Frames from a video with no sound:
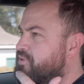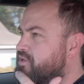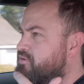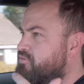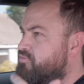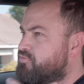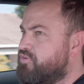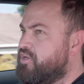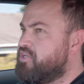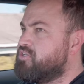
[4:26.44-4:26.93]

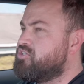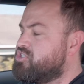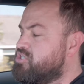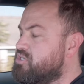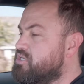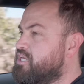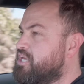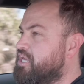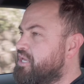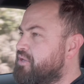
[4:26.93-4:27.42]
and
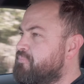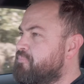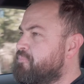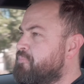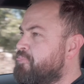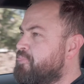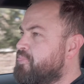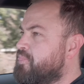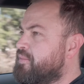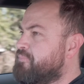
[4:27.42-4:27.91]
eventually
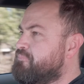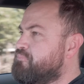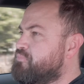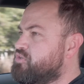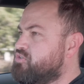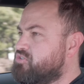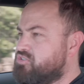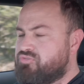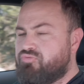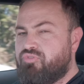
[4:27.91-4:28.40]

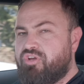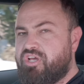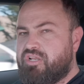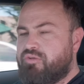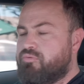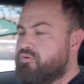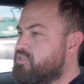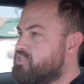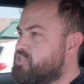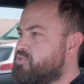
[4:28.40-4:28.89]
you just
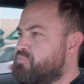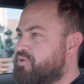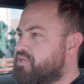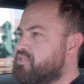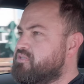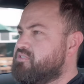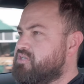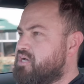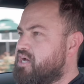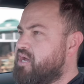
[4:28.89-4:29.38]
really want to
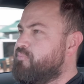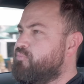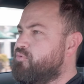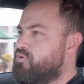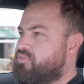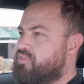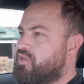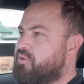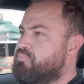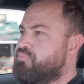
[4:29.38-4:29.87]
spend time
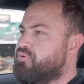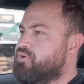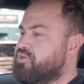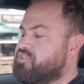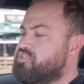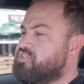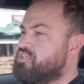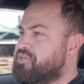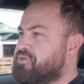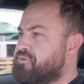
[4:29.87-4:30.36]
with that
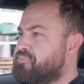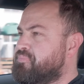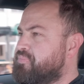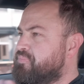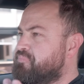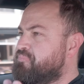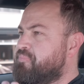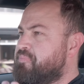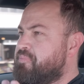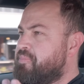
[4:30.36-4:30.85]
person.
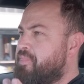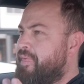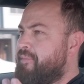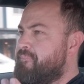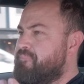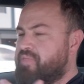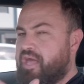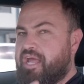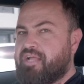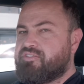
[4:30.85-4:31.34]

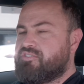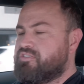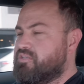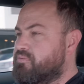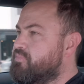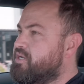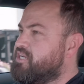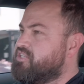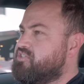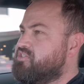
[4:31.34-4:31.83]
That's the
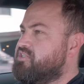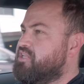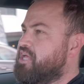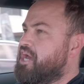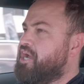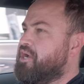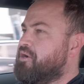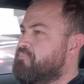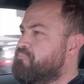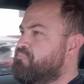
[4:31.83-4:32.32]

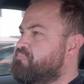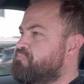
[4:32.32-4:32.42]
Mustang.